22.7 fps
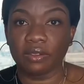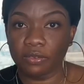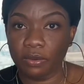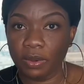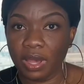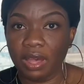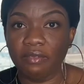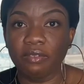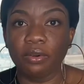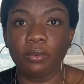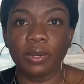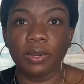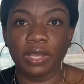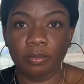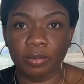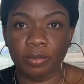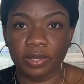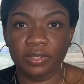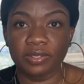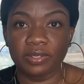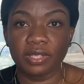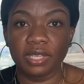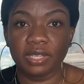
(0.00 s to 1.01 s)
you have a wig
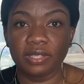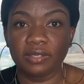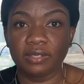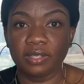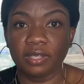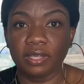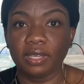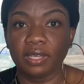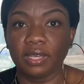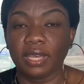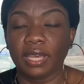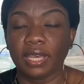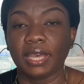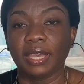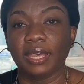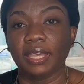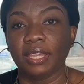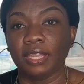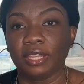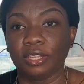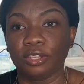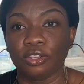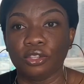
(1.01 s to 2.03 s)
business
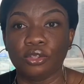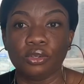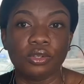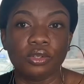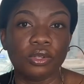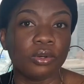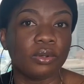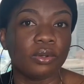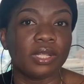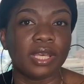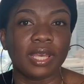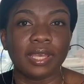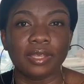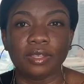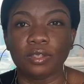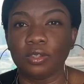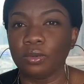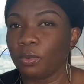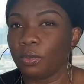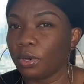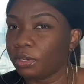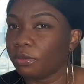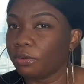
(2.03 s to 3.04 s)
and you know that you
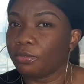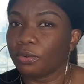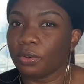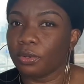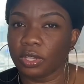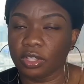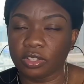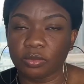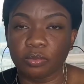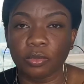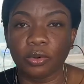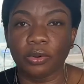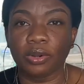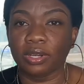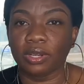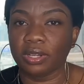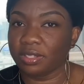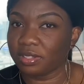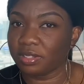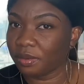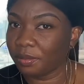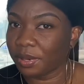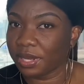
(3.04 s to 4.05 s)
want to focus more on
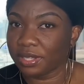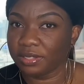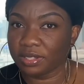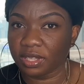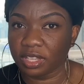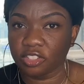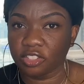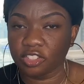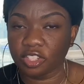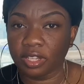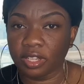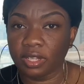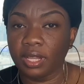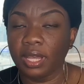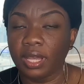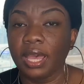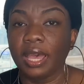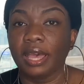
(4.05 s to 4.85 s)
customization,